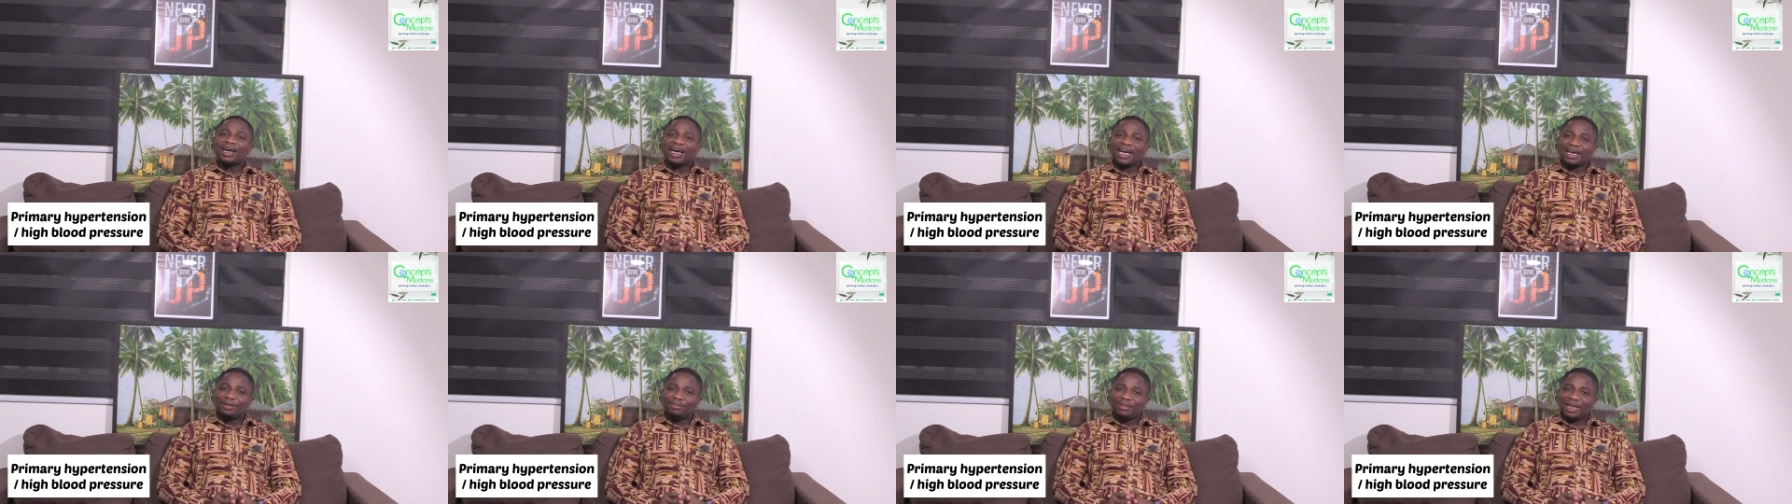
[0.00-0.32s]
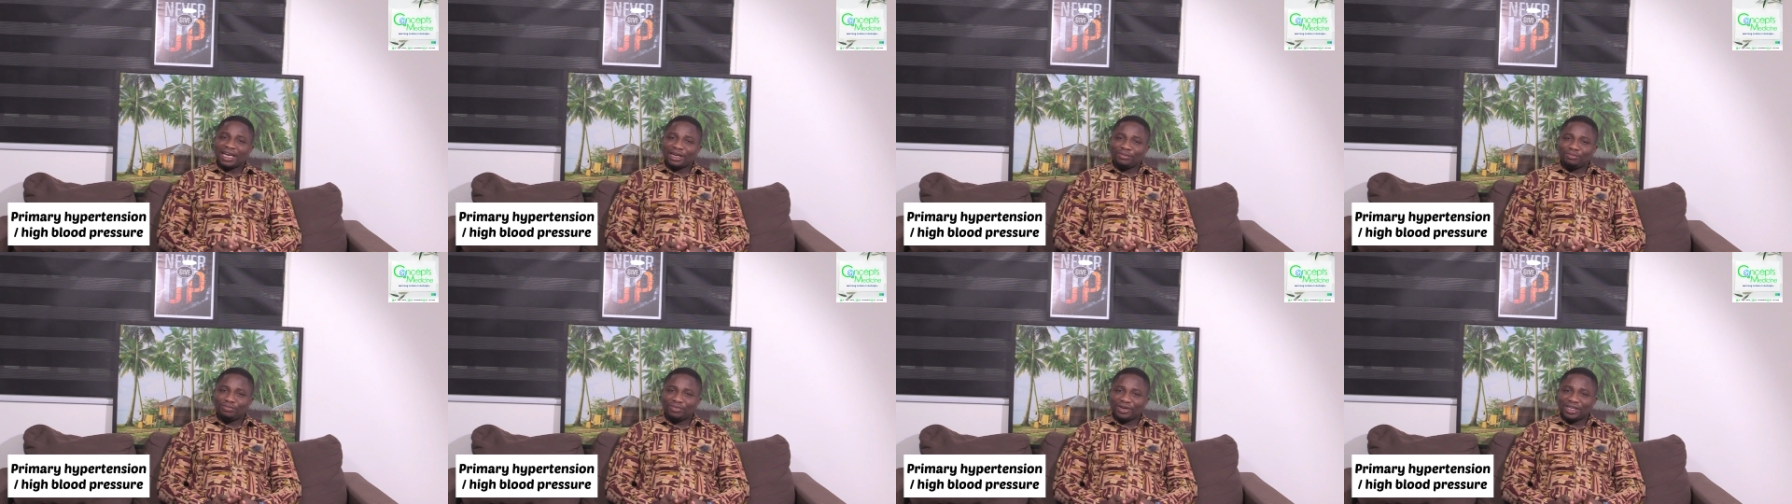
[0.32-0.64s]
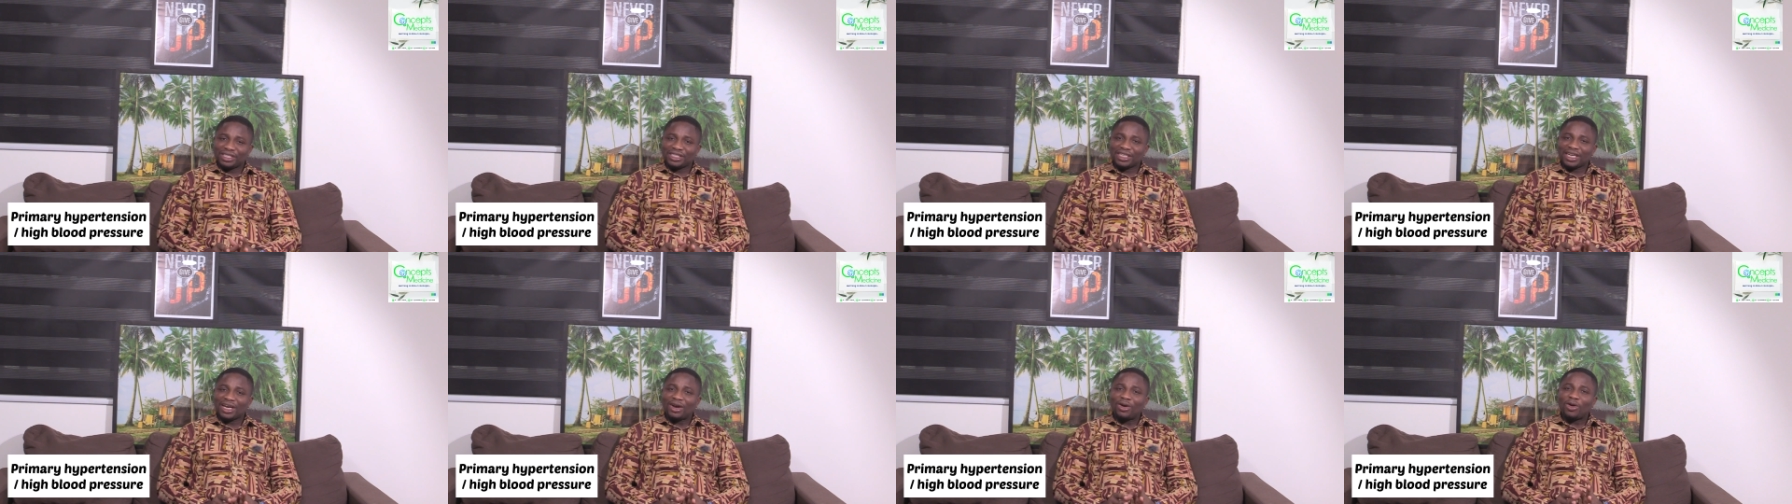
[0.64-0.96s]
high blood
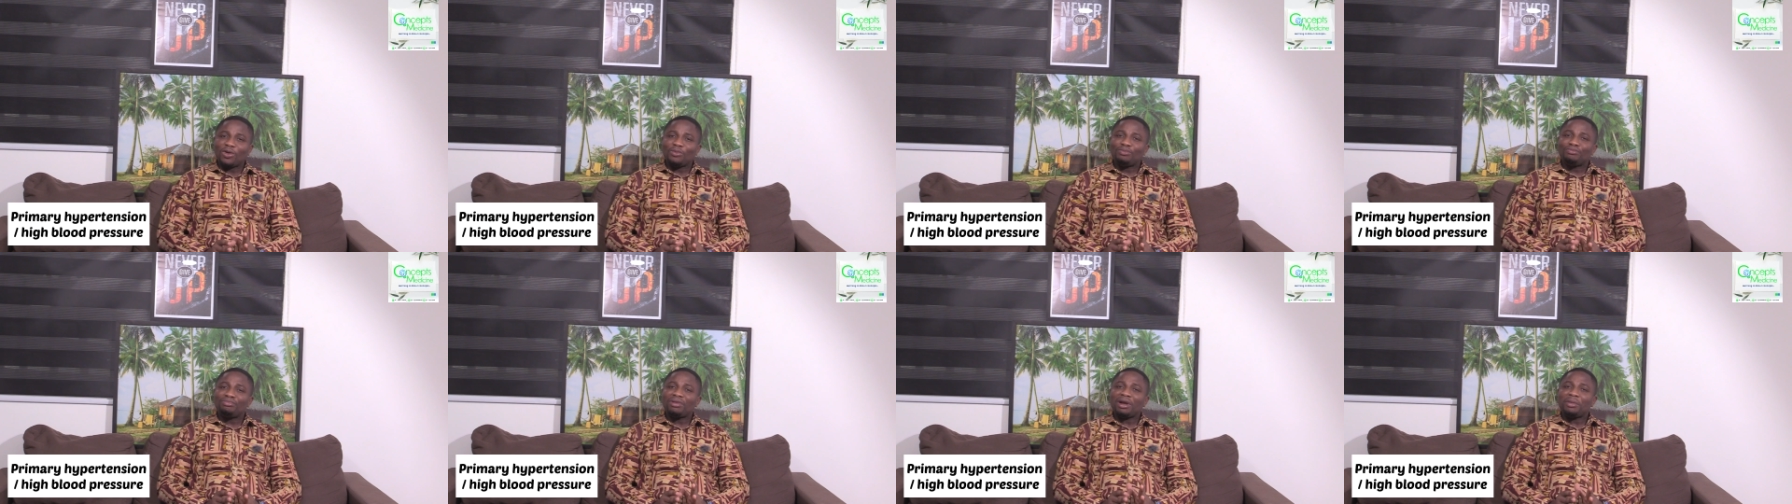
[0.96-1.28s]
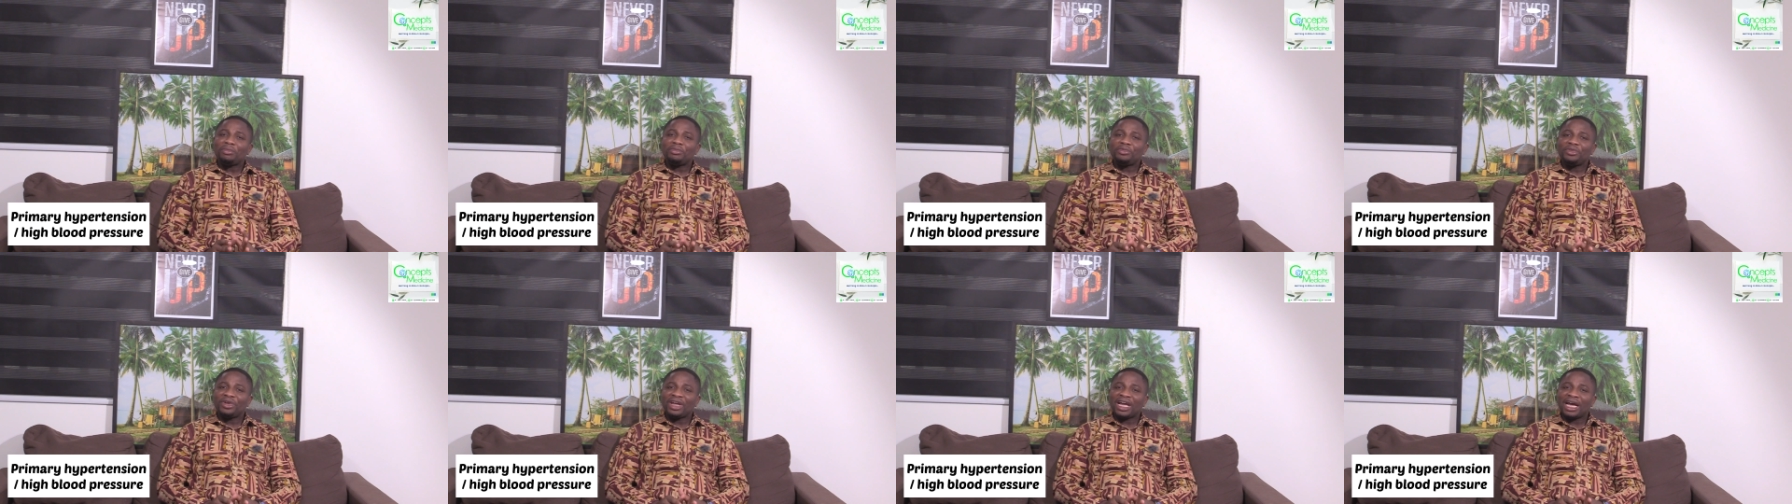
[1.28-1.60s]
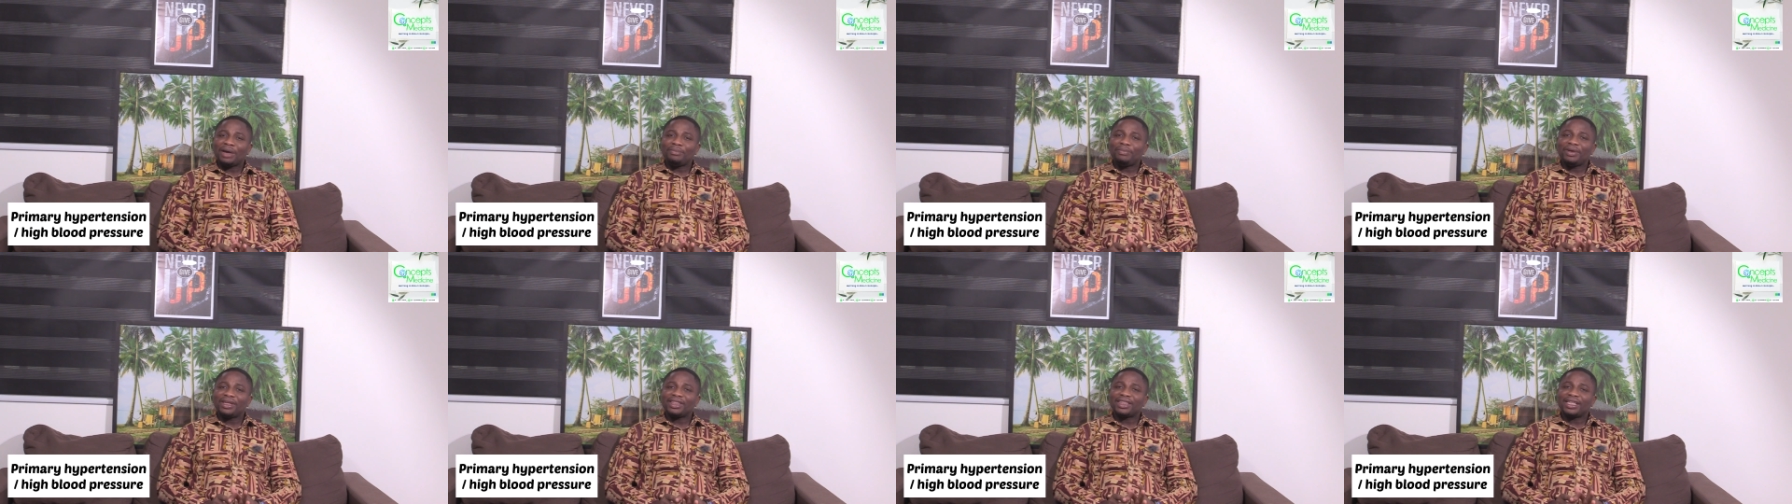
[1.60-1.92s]
pressure or primary
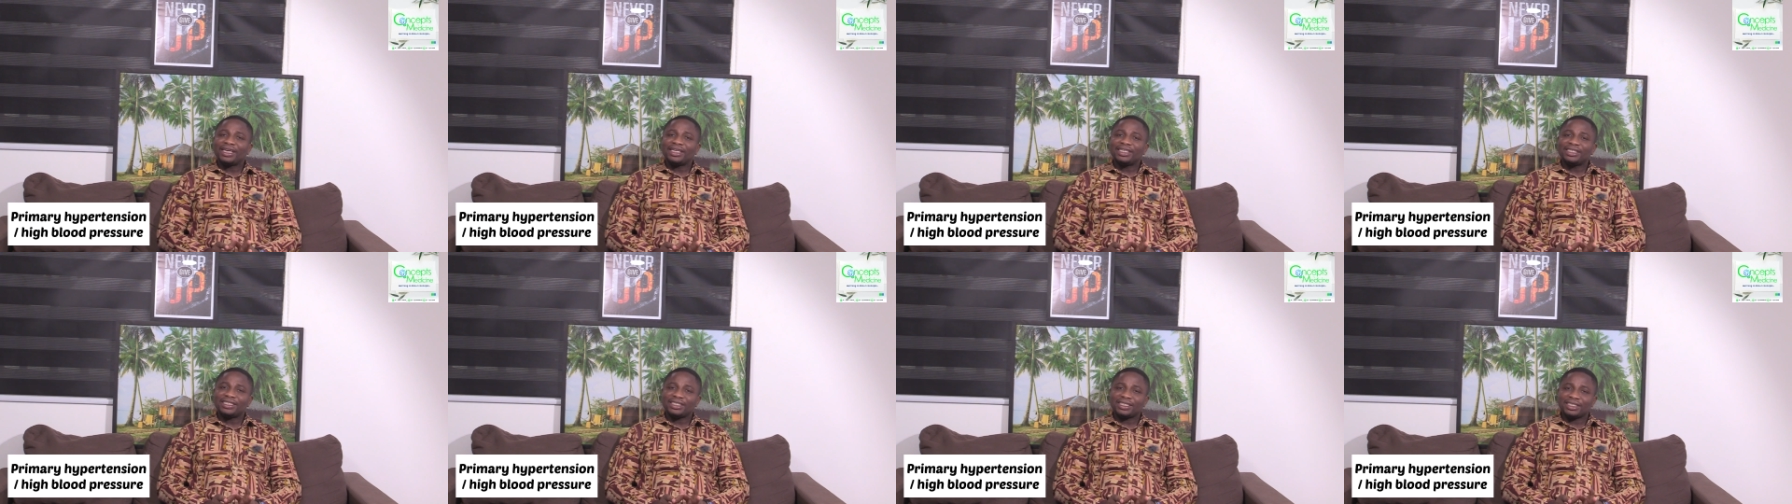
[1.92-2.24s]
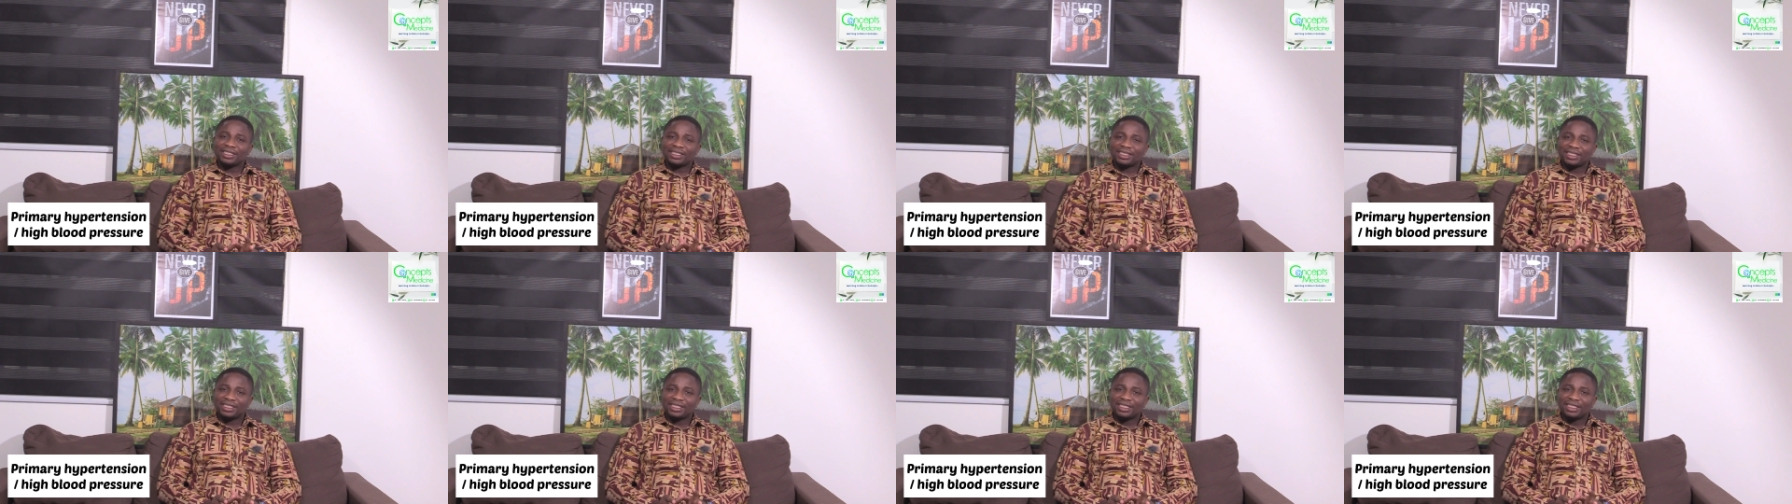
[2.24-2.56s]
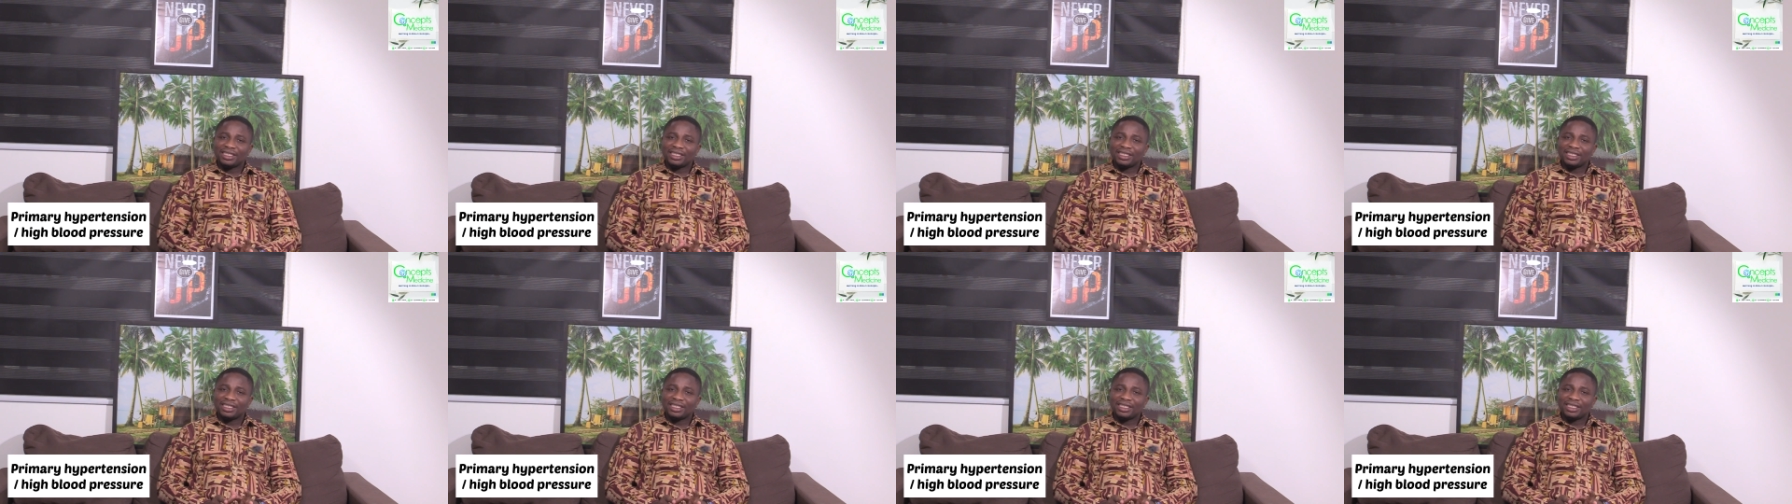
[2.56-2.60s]
hypertension.